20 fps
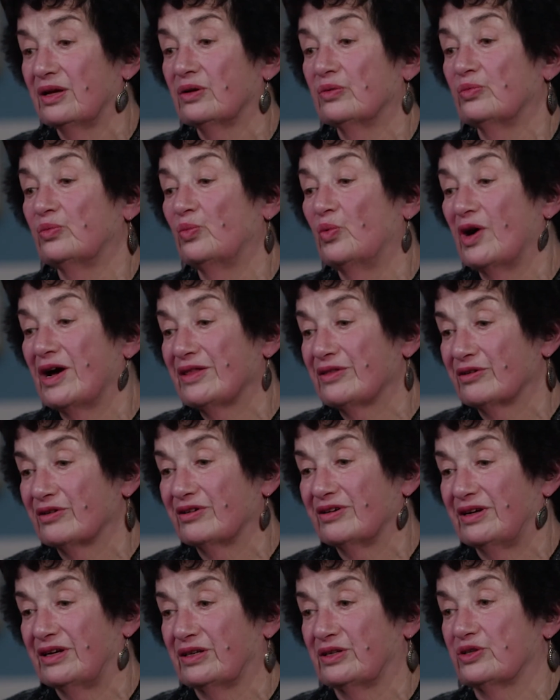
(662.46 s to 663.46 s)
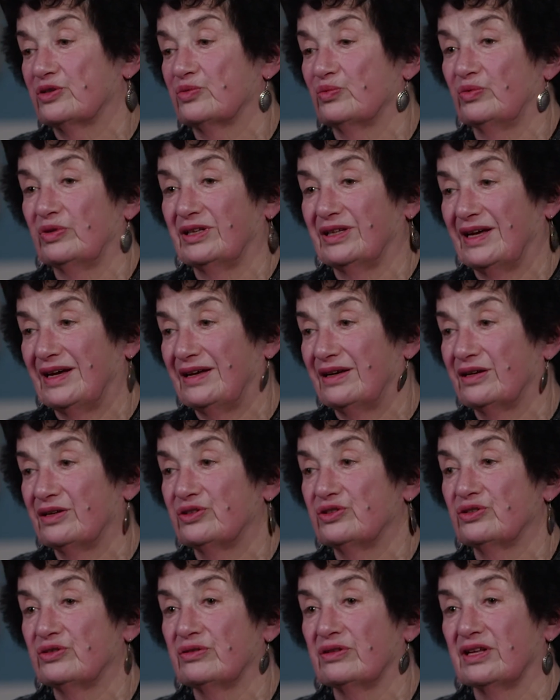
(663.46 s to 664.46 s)
whether it's
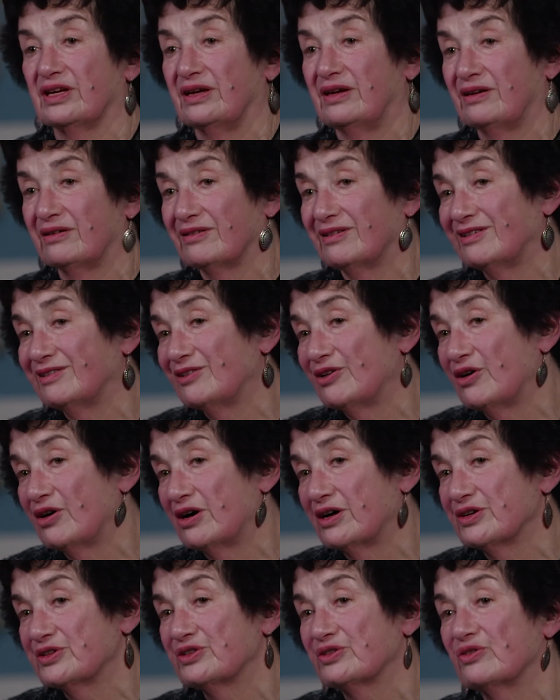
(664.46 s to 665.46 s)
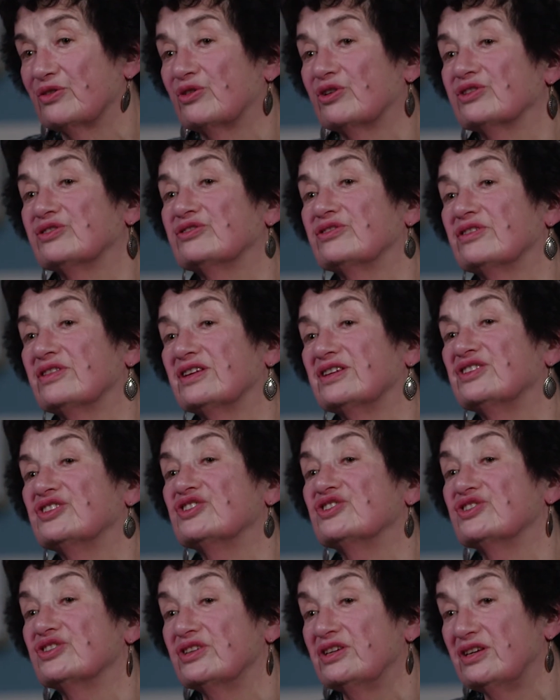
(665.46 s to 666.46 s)
related to the hearing loss or to the
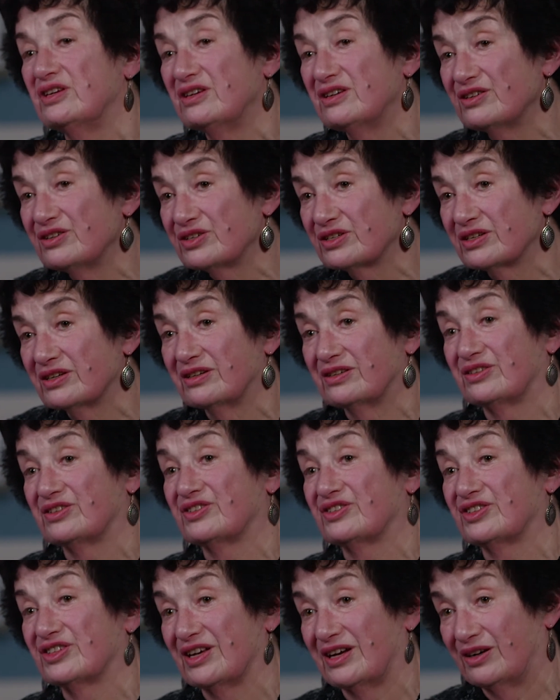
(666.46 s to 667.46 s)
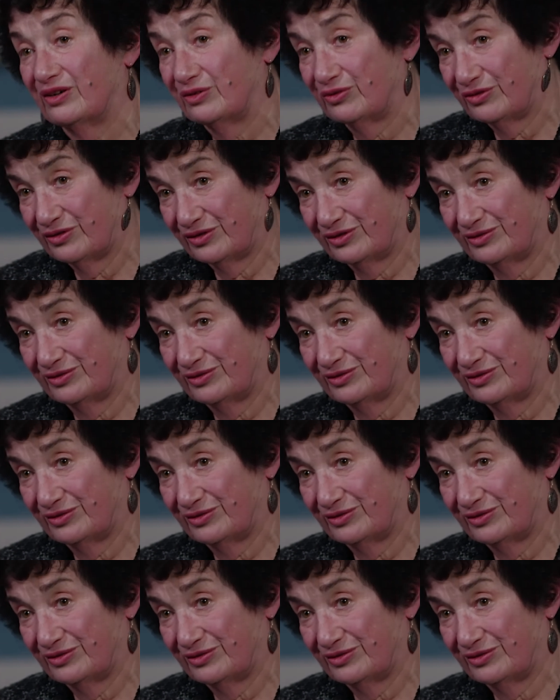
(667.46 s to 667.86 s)
disease itself.